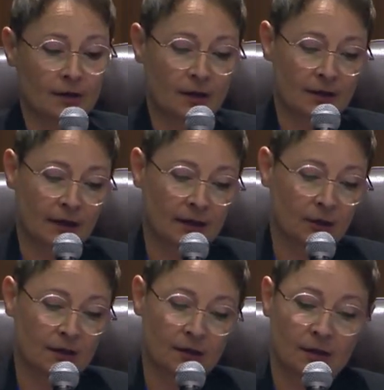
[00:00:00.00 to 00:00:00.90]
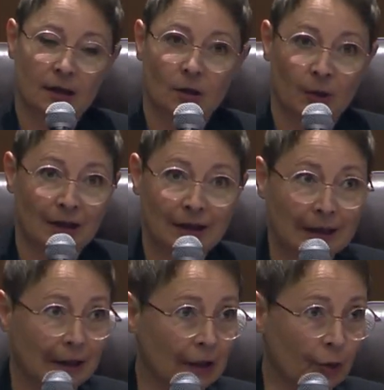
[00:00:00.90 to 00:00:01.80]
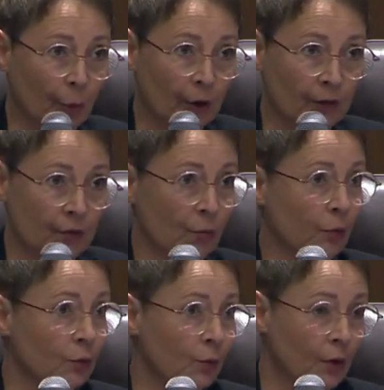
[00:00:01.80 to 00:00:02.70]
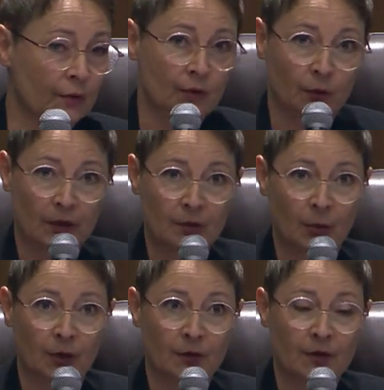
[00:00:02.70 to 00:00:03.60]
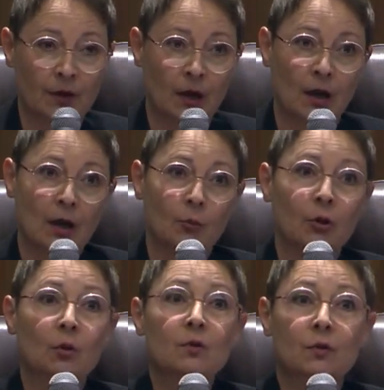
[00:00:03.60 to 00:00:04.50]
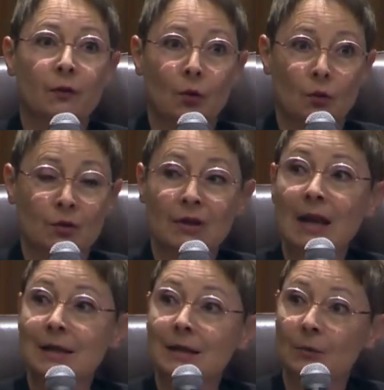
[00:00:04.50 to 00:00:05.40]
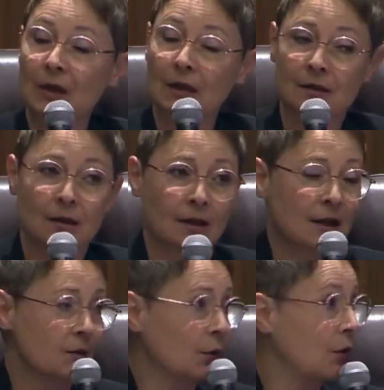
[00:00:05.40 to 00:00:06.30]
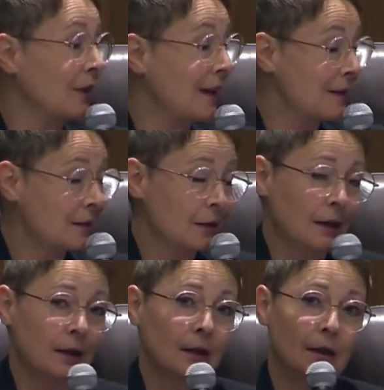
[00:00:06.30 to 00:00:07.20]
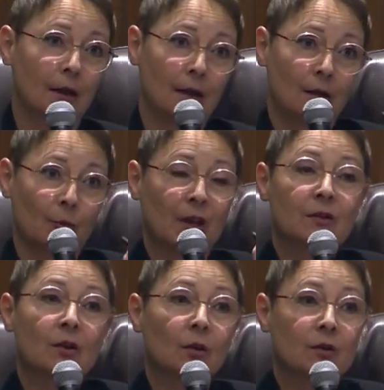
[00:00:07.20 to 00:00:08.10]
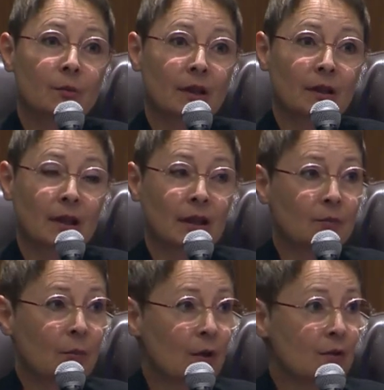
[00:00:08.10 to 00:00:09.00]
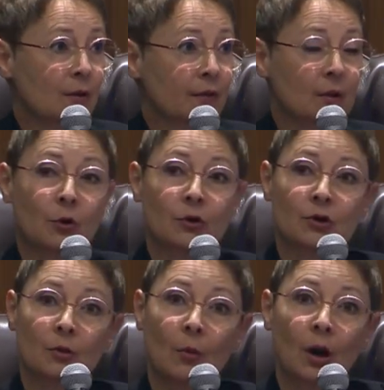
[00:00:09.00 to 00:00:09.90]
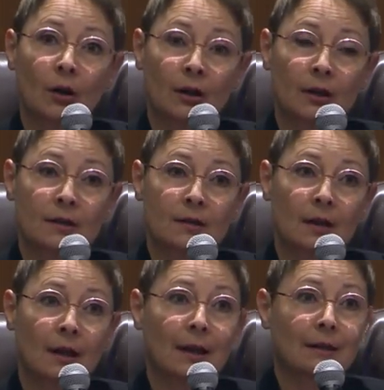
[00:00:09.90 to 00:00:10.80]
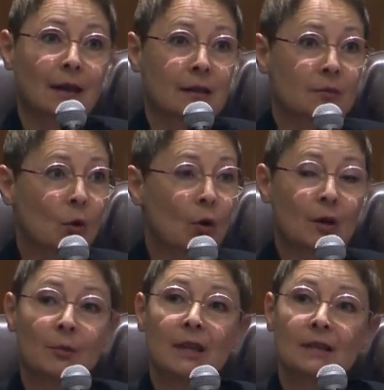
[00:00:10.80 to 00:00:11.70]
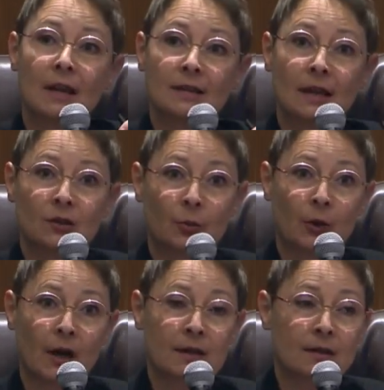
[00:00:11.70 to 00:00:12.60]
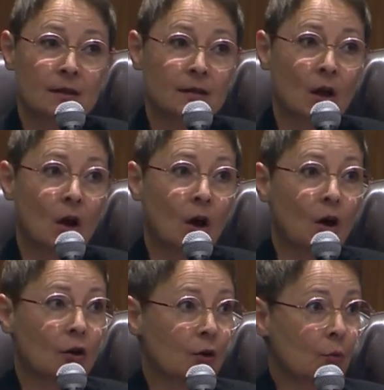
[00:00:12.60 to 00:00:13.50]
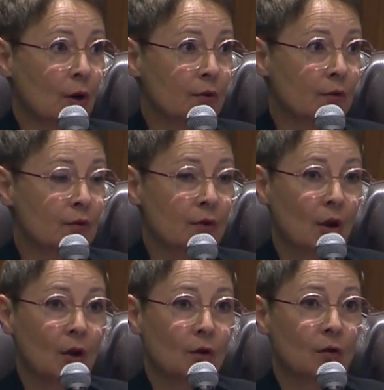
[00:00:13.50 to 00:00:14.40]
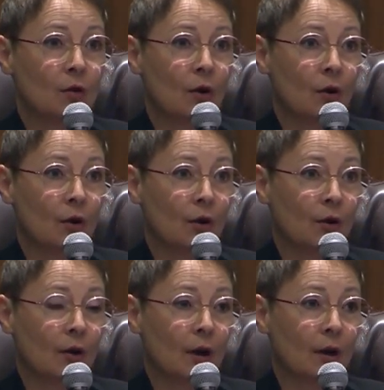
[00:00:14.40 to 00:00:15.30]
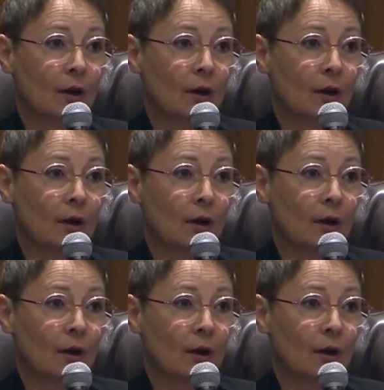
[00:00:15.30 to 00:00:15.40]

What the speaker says: sustainability-linked bonds or blue bonds or green bonds, but also focus on SMEs. And as we heard yesterday, because ultimately in most of the emerging markets, the small and mid-sized enterprises are the ones who are